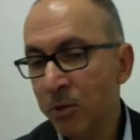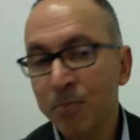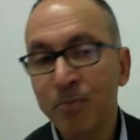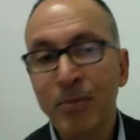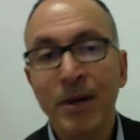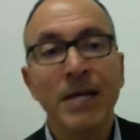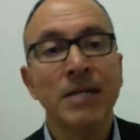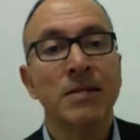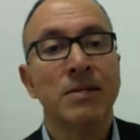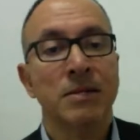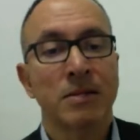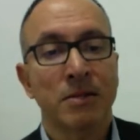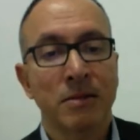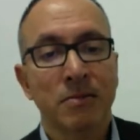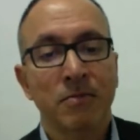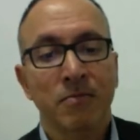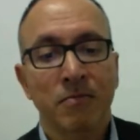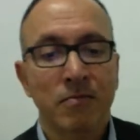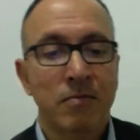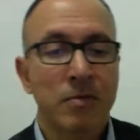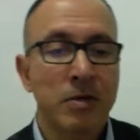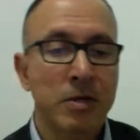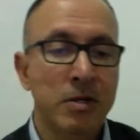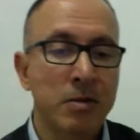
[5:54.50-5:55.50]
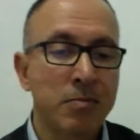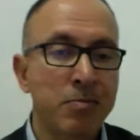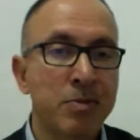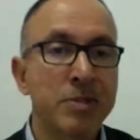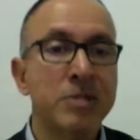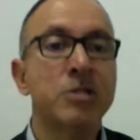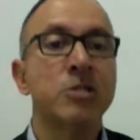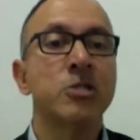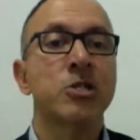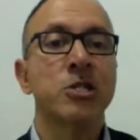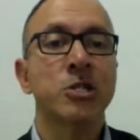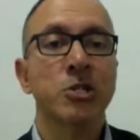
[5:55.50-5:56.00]
best,
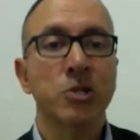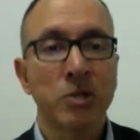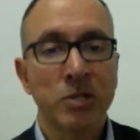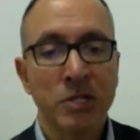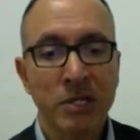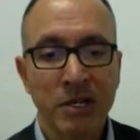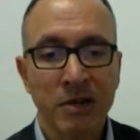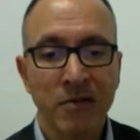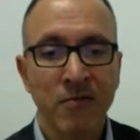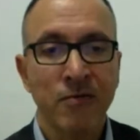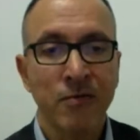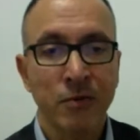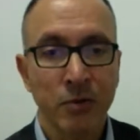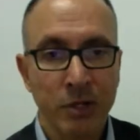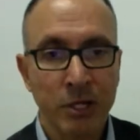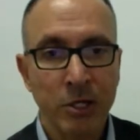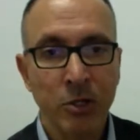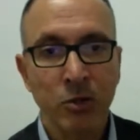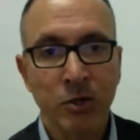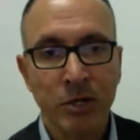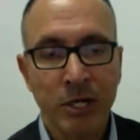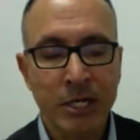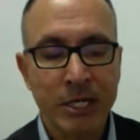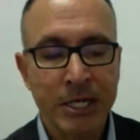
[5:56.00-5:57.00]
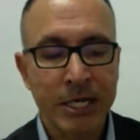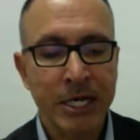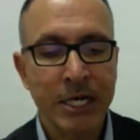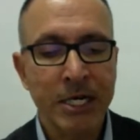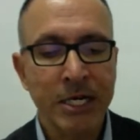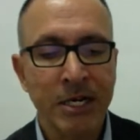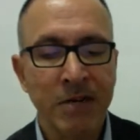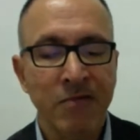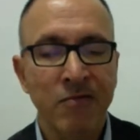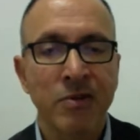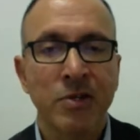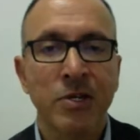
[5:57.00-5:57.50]
position yourself so that you can get an
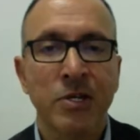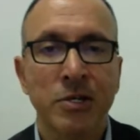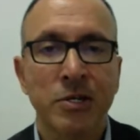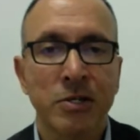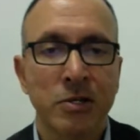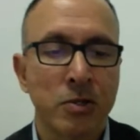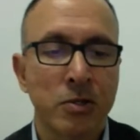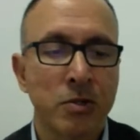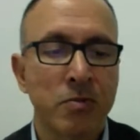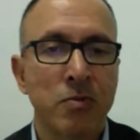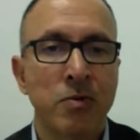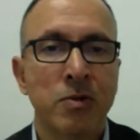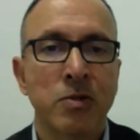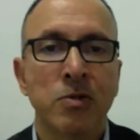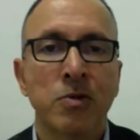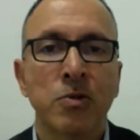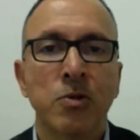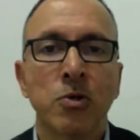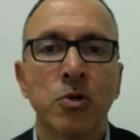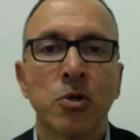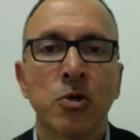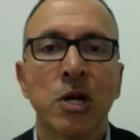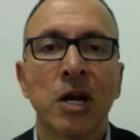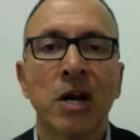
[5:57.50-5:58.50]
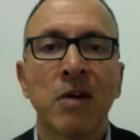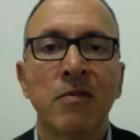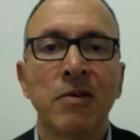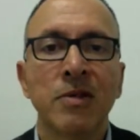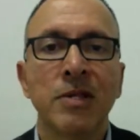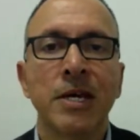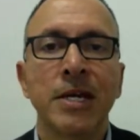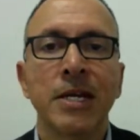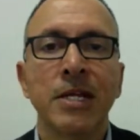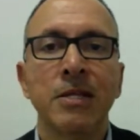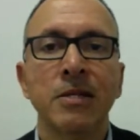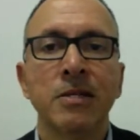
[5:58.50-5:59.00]
invitation? So we'll cover
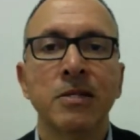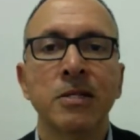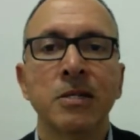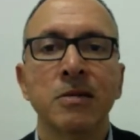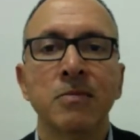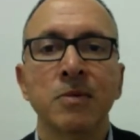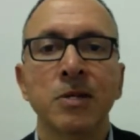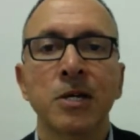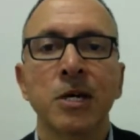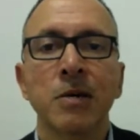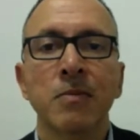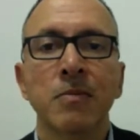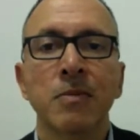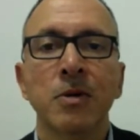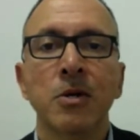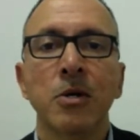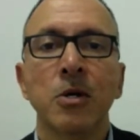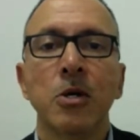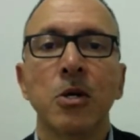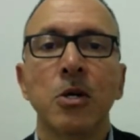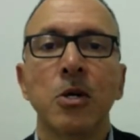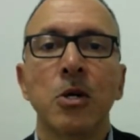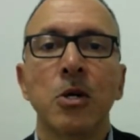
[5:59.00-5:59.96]
that at the same time.